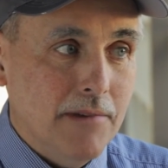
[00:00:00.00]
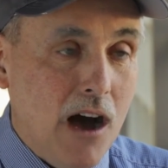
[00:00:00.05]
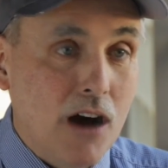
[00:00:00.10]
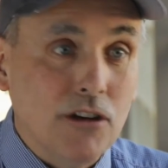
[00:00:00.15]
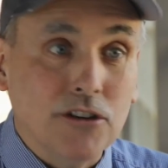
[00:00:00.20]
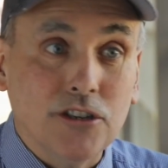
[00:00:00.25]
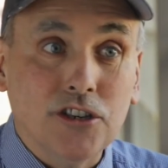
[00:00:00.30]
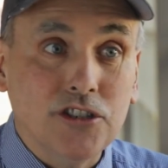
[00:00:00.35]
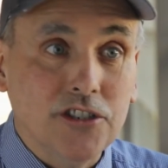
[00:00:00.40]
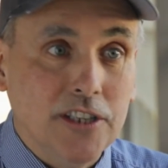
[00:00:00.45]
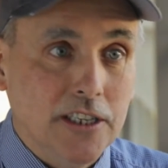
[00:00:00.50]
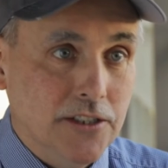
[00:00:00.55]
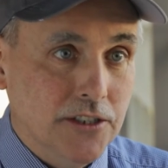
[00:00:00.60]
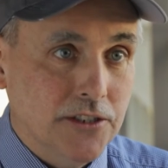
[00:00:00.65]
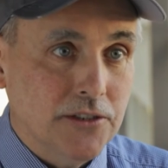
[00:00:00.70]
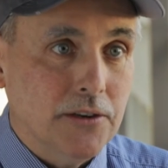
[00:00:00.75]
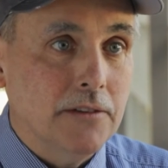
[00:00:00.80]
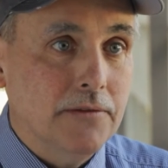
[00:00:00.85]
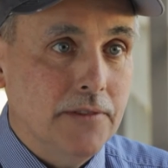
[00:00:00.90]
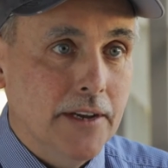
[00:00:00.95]
All your
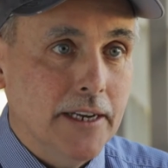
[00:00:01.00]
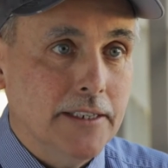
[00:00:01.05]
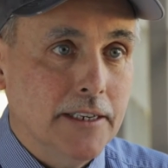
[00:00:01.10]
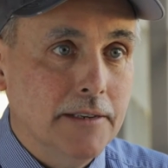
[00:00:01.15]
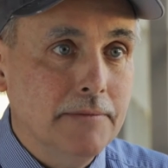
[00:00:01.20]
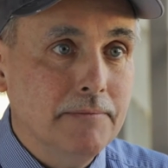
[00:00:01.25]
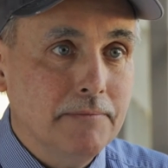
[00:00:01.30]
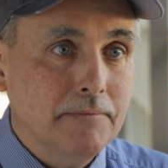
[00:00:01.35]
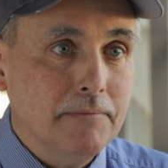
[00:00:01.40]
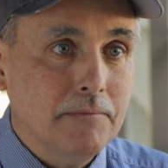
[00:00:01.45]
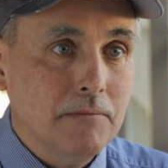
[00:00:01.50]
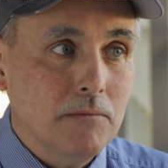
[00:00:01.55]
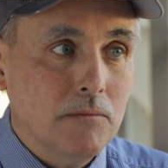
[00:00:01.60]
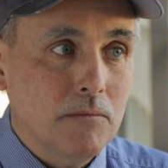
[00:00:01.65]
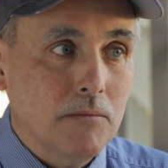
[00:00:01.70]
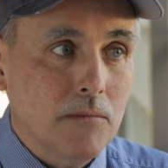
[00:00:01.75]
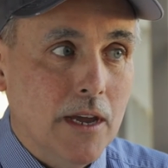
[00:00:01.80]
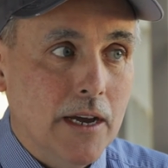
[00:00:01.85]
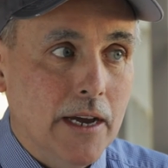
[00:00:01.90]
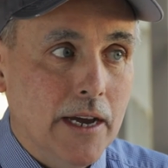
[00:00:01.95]
senses are affected.
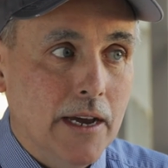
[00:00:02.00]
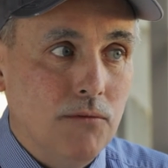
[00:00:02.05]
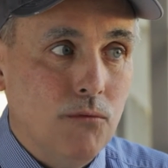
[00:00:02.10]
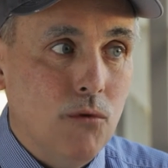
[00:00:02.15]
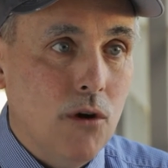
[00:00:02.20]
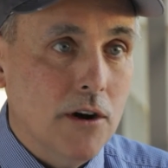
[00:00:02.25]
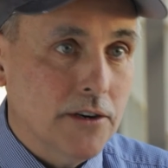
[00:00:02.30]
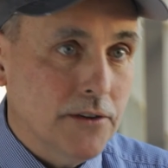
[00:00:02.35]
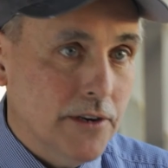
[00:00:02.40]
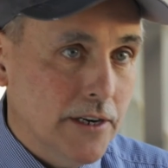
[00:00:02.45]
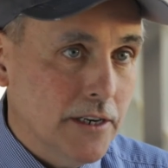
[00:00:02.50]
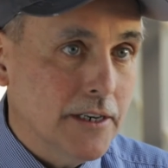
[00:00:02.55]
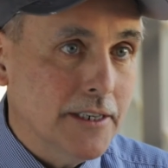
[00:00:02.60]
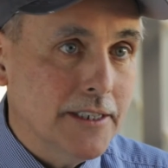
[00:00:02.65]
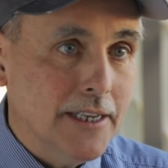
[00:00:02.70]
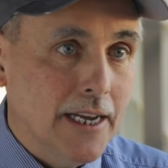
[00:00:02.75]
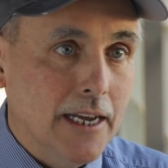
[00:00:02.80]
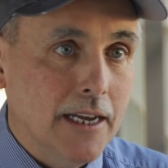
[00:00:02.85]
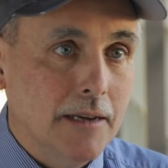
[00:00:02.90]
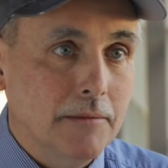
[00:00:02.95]
I have water ear
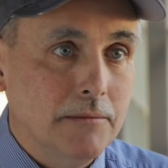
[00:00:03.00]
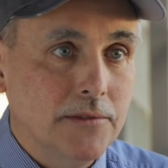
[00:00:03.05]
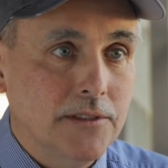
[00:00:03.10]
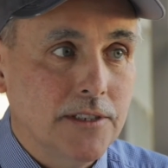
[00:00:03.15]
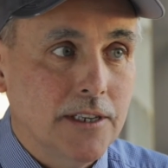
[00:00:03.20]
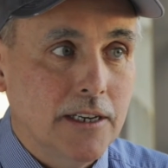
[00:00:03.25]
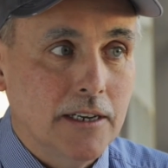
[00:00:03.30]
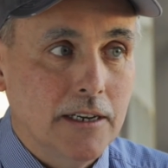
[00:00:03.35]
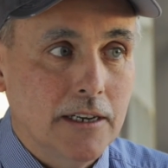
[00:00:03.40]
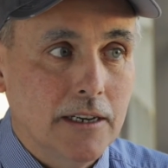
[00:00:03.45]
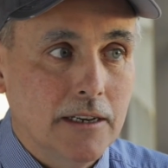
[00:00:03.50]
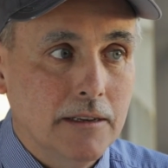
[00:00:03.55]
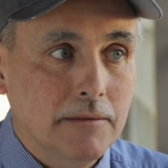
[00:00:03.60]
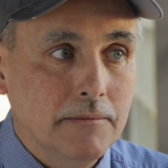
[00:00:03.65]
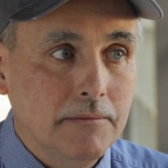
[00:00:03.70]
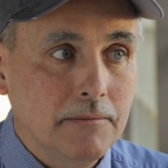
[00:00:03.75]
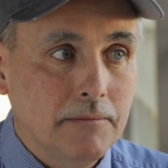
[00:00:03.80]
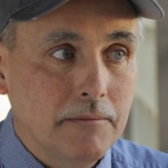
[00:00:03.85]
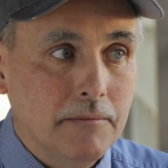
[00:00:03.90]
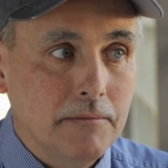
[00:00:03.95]
at times,
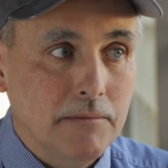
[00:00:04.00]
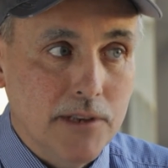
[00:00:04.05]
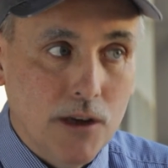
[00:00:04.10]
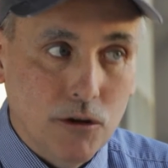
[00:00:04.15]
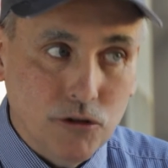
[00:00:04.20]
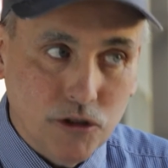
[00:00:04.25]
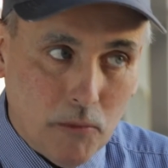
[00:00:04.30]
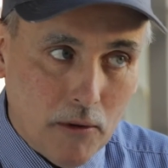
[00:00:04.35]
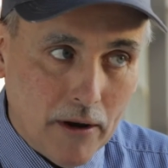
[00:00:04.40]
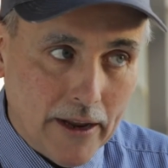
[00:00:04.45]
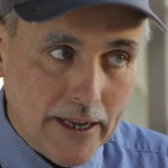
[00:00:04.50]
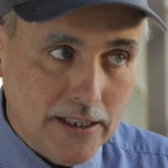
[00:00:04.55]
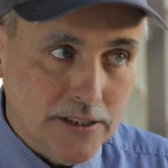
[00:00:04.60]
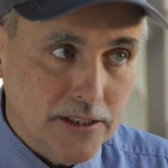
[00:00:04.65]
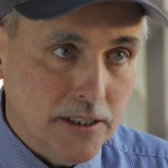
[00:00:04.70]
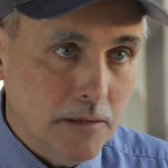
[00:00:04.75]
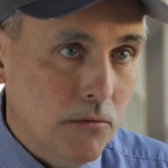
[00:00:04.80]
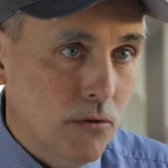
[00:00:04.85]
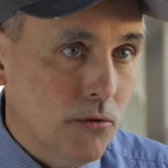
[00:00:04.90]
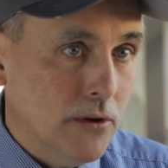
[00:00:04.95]

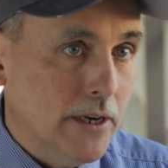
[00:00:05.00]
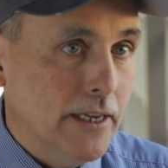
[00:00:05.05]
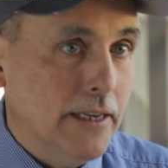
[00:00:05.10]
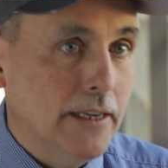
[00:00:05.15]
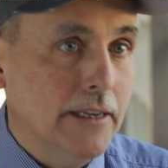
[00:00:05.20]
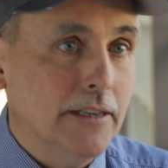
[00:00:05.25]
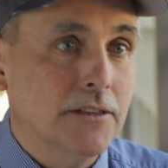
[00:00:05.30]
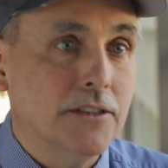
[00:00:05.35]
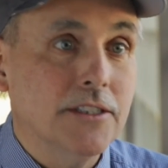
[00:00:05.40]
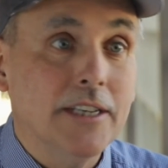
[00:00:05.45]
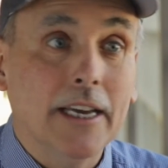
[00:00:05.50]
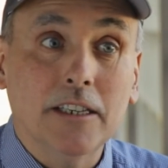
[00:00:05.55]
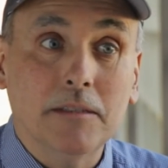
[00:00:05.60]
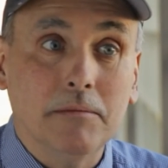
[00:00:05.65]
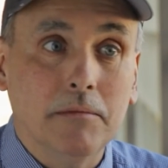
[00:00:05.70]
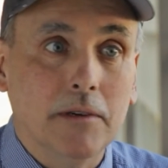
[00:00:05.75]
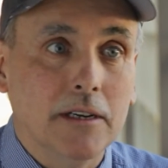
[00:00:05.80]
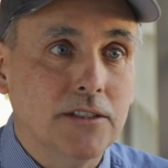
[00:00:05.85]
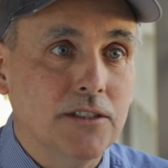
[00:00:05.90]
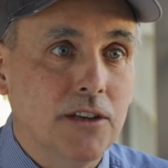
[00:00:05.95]
nosebleeds in the morning, your
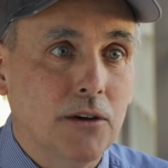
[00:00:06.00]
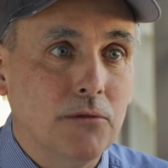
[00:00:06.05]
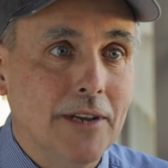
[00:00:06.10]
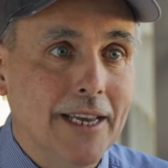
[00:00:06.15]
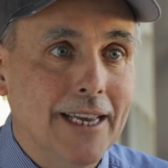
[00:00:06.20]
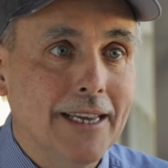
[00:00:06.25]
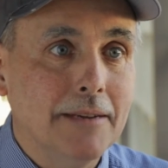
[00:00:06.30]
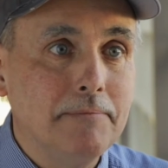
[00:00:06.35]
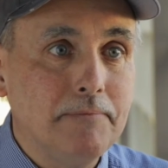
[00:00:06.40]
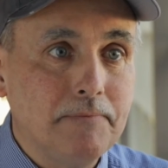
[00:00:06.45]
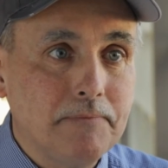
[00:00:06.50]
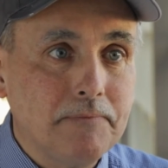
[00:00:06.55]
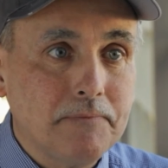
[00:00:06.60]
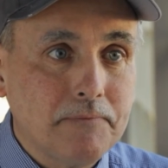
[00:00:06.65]
taste buds go dead.